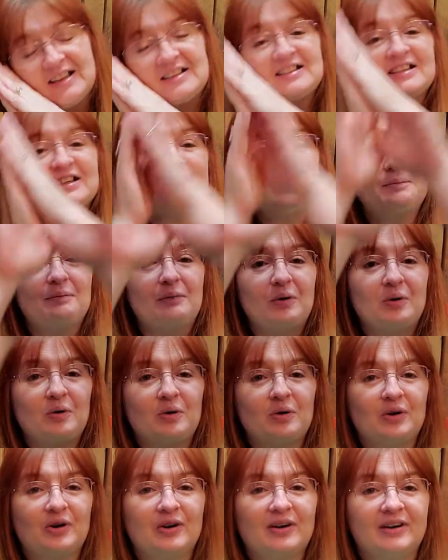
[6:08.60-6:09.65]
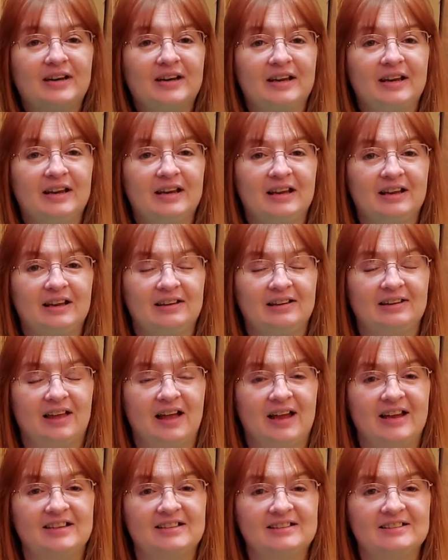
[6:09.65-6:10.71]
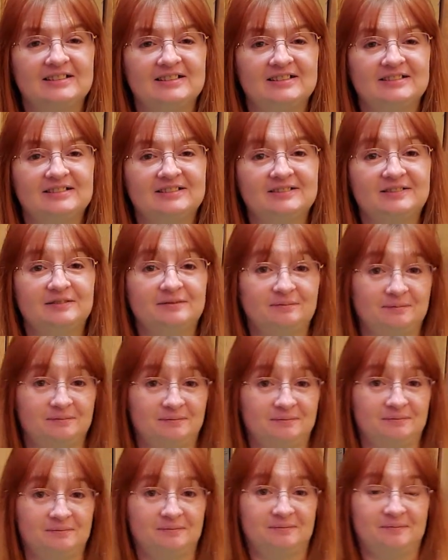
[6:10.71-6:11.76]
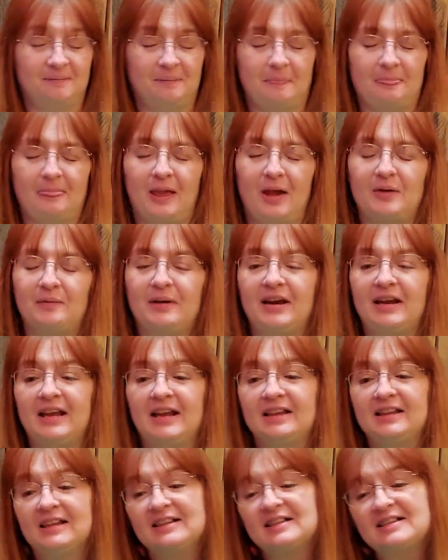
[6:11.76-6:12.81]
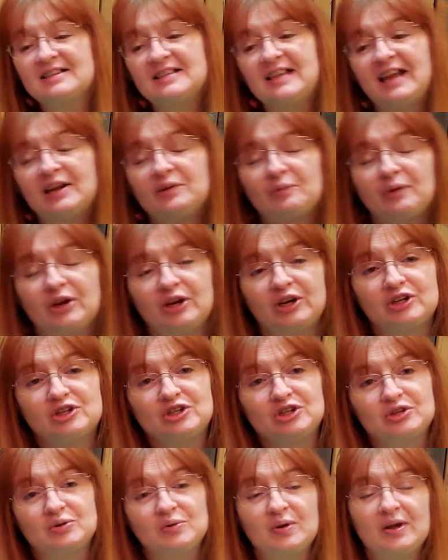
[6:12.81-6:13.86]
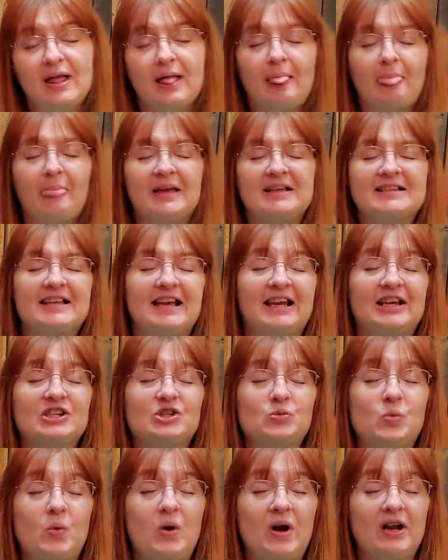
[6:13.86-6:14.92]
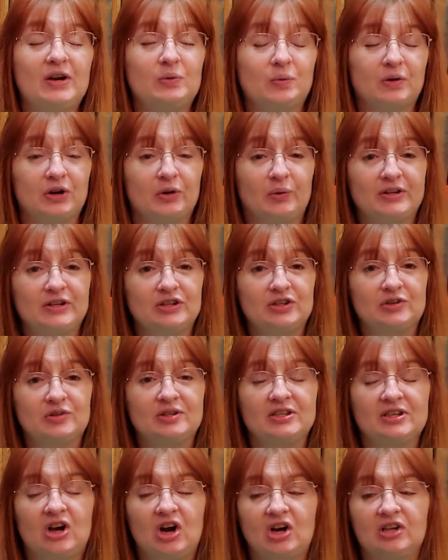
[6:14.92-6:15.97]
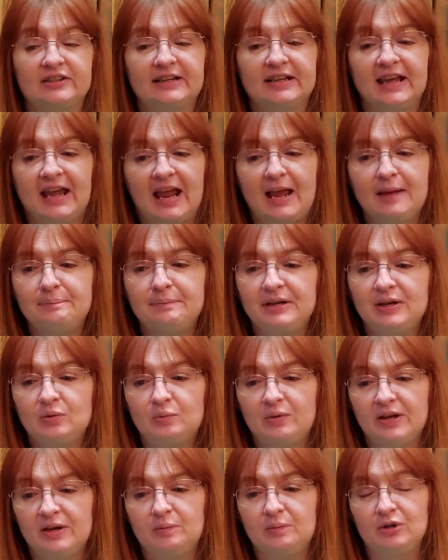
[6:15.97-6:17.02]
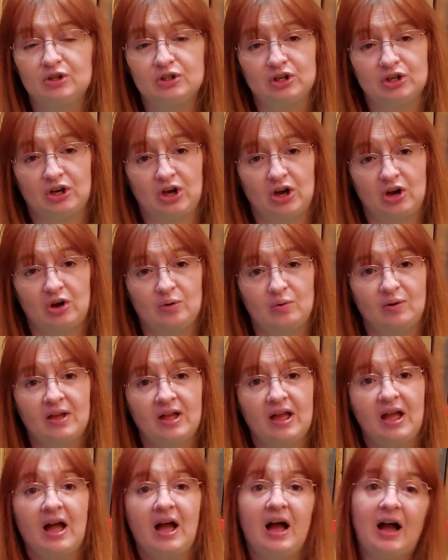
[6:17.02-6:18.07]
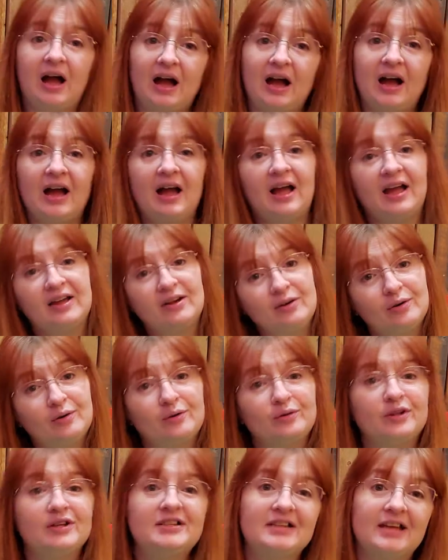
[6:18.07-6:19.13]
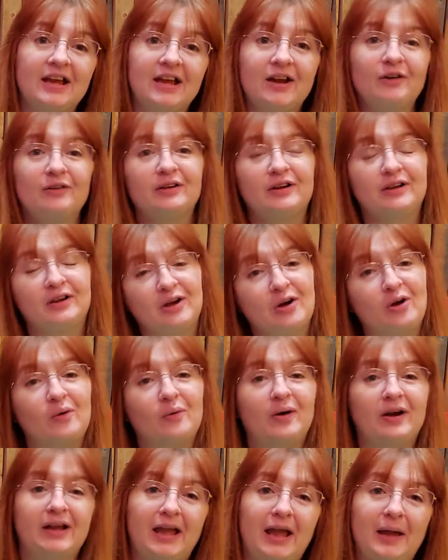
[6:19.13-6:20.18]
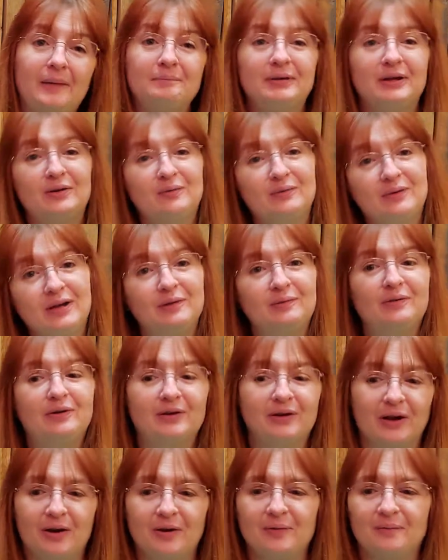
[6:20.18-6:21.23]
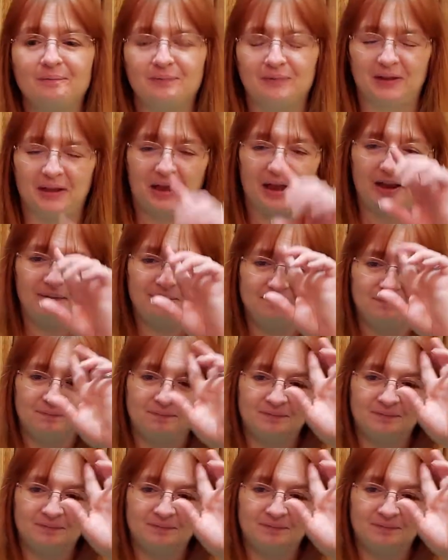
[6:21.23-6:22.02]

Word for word: till morning light. Alrighty, and then the second we're going to do, second one we're going to do is called A Camping We Will Go. Hi-ho the dairy-o, a camping we will go, okay?